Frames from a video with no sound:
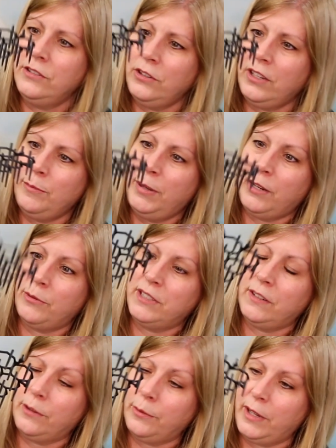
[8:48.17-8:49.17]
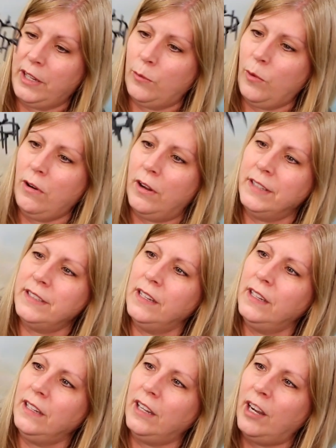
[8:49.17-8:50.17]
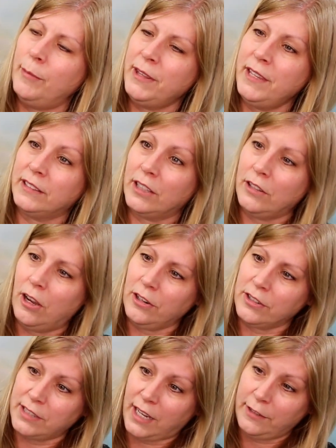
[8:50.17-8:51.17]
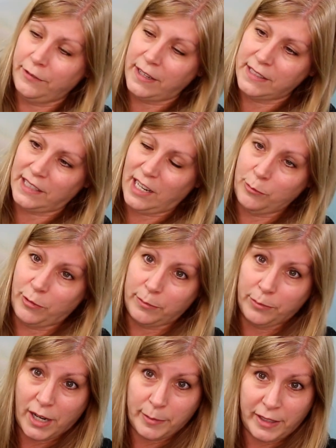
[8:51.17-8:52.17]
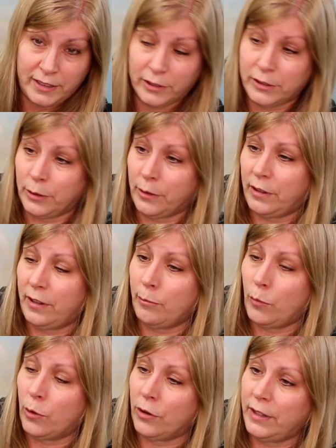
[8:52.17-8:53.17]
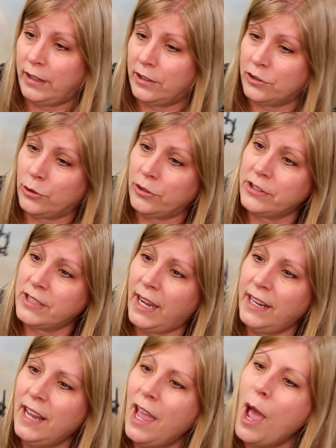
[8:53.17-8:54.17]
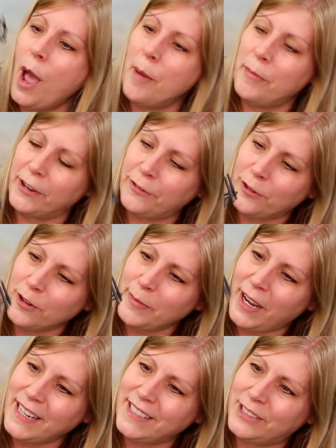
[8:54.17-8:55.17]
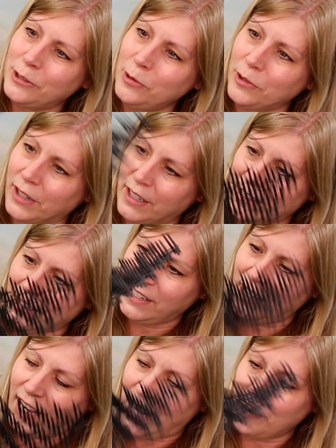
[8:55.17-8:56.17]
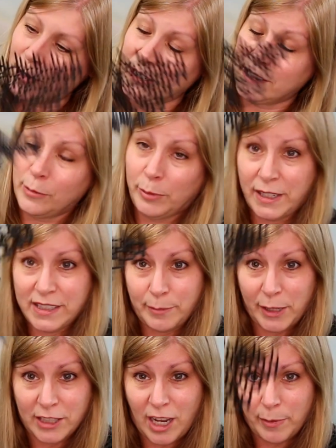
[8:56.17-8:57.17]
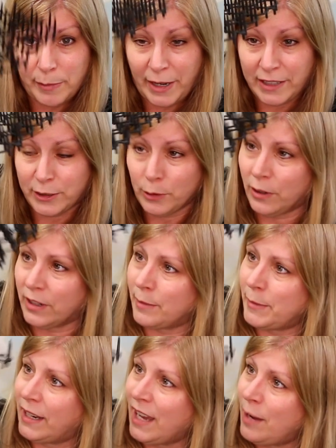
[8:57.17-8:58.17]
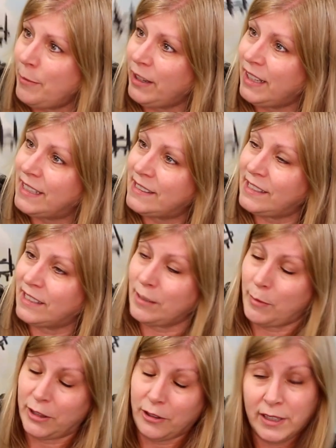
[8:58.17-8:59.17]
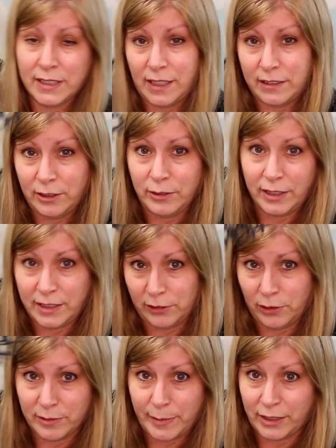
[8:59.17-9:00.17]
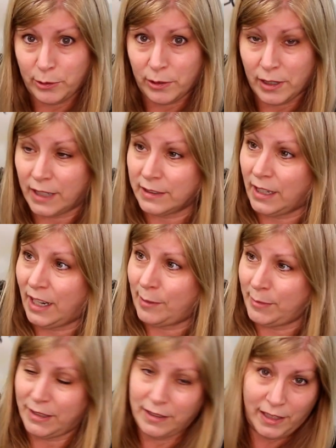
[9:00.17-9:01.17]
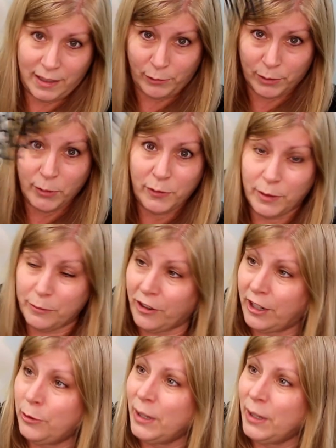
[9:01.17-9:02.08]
So you can pick whichever way you want. I think the longer side facing up would probably deter them more than the shorter side. But for my door, I wanted to place them on top of my door. And I'm like, how am I going to stick them on there? Because I do need to close my door at times and remove them very